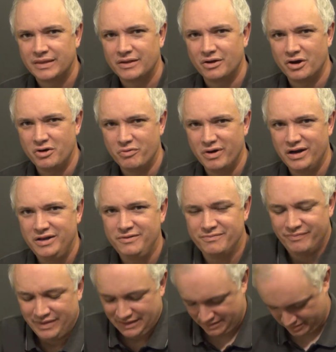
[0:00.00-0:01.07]
Are you ready?
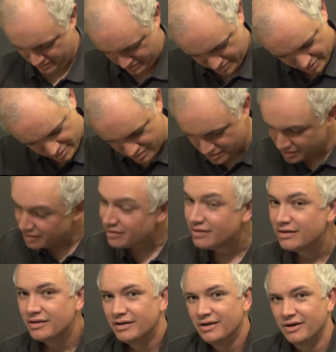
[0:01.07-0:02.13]

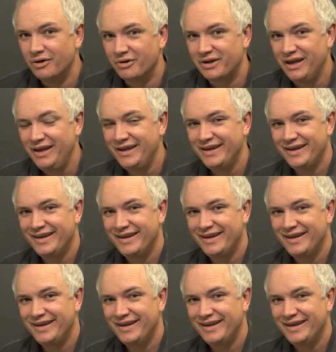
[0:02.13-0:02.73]
Okay.